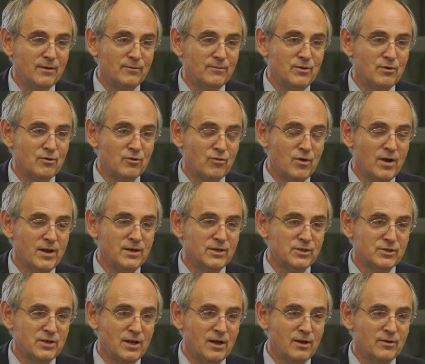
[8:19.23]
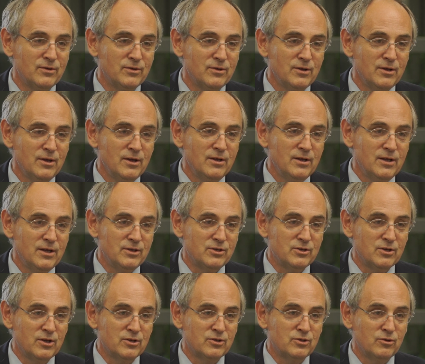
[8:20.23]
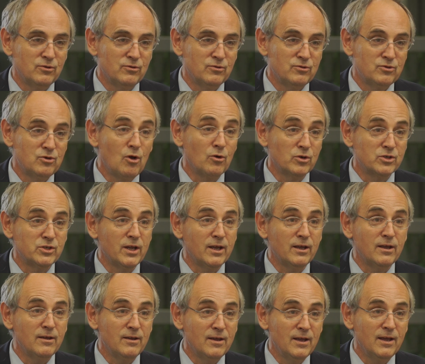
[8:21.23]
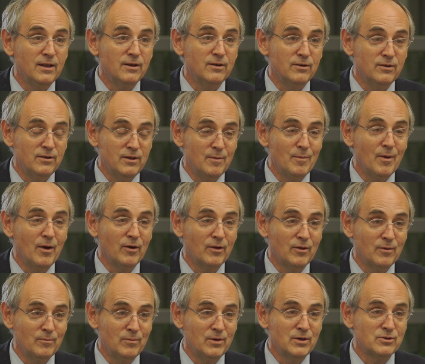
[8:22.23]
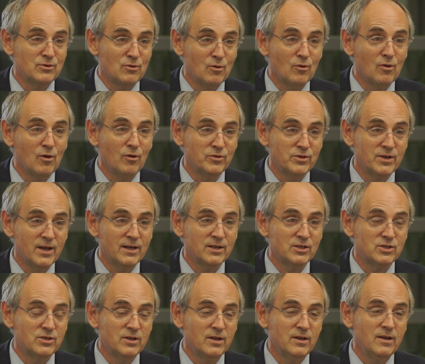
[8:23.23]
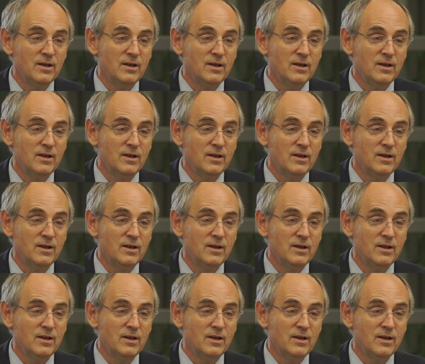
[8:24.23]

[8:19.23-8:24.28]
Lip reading: And Ukraine is now sort of toxic in the American political context.